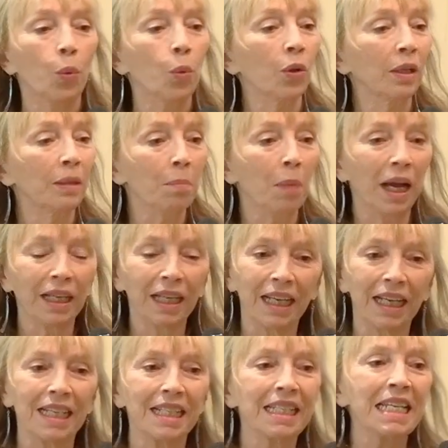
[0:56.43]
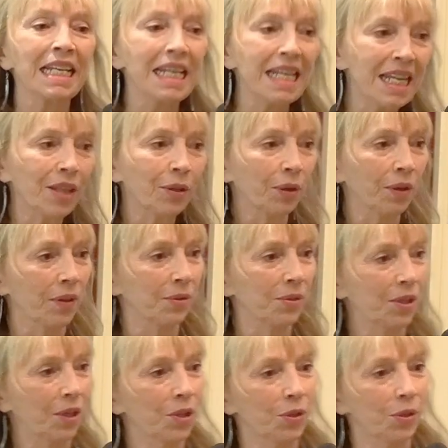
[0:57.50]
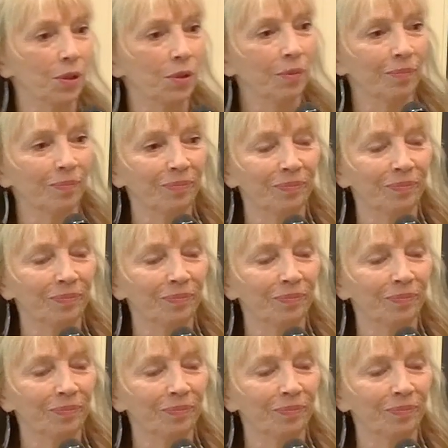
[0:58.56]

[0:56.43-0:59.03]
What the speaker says: Well, in my case, neither of those are true.